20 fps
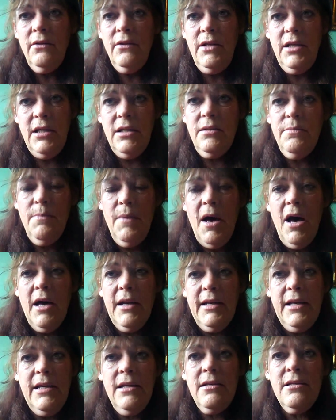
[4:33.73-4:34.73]
these
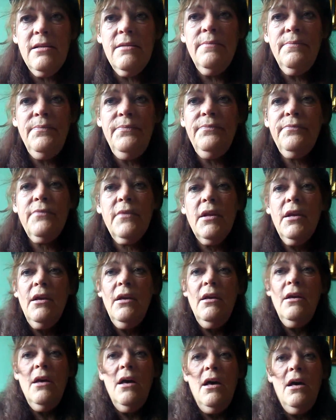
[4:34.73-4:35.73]
bodies,
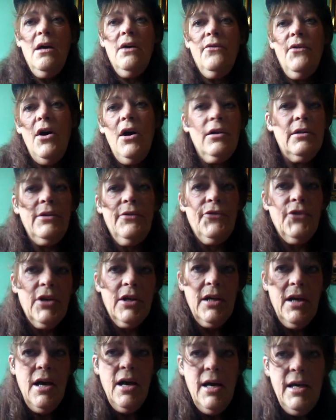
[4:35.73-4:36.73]
of all
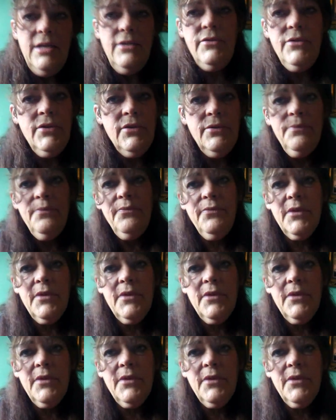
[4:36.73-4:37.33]
different kinds.